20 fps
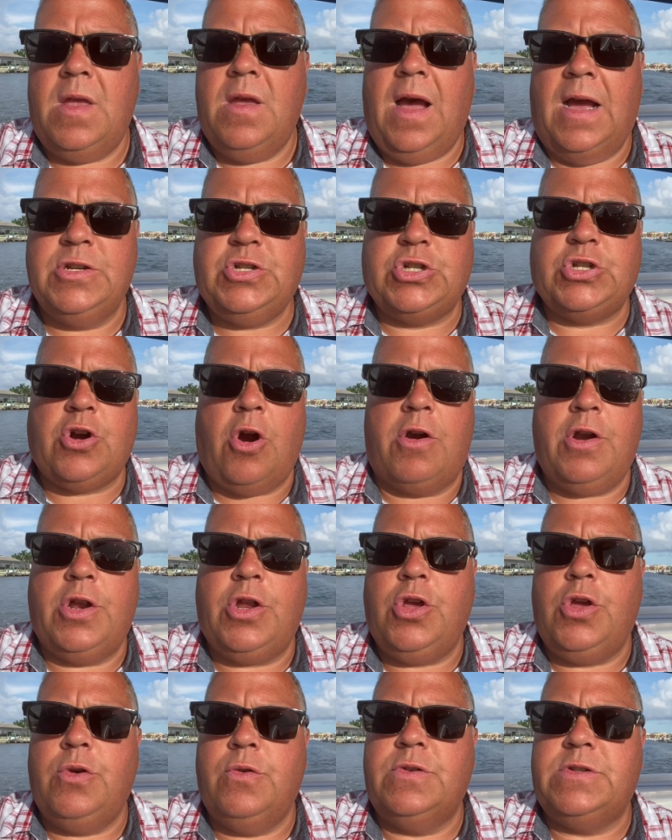I started
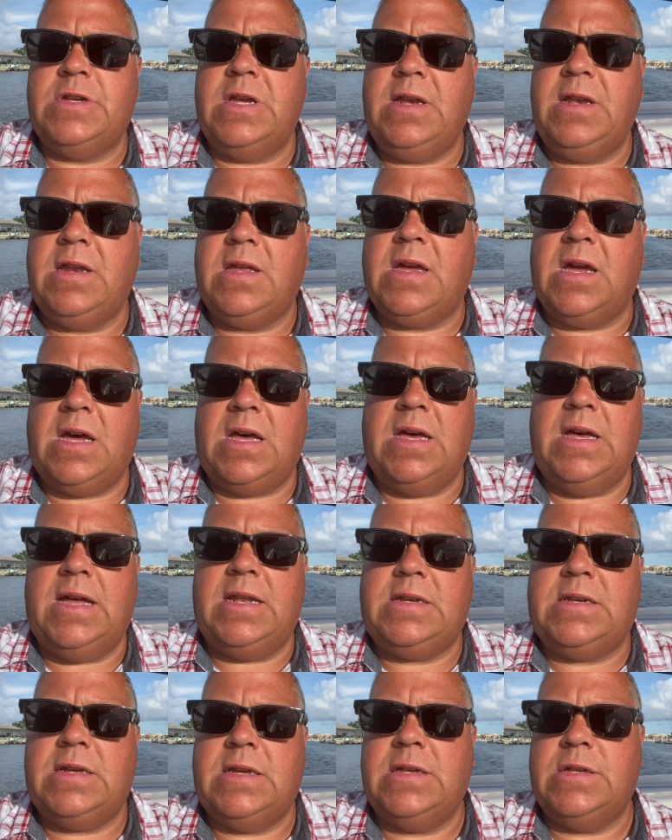using
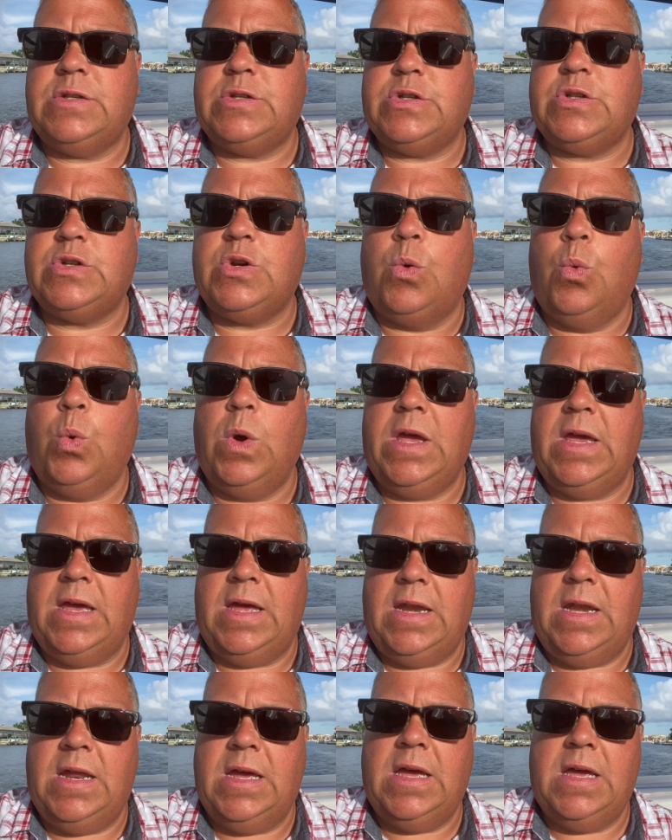cut
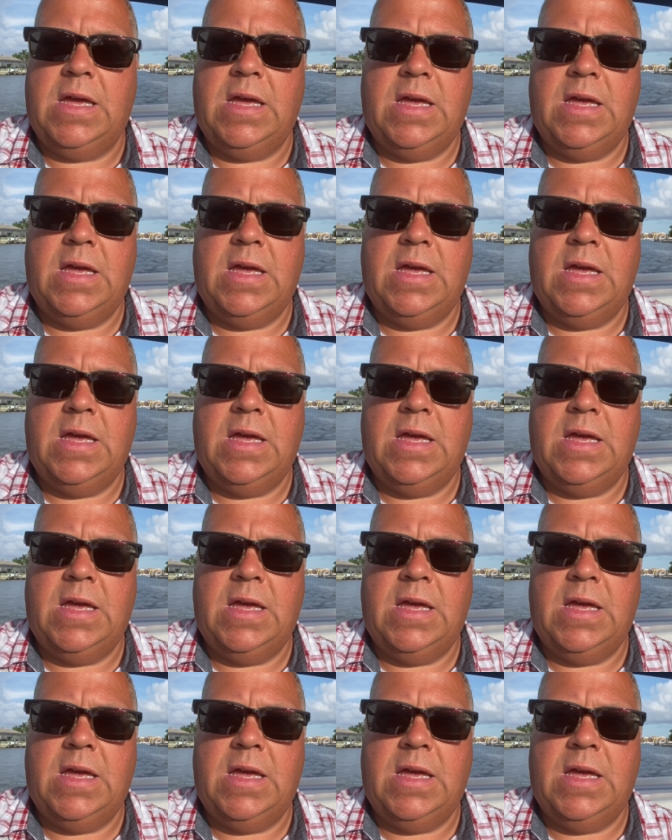squid.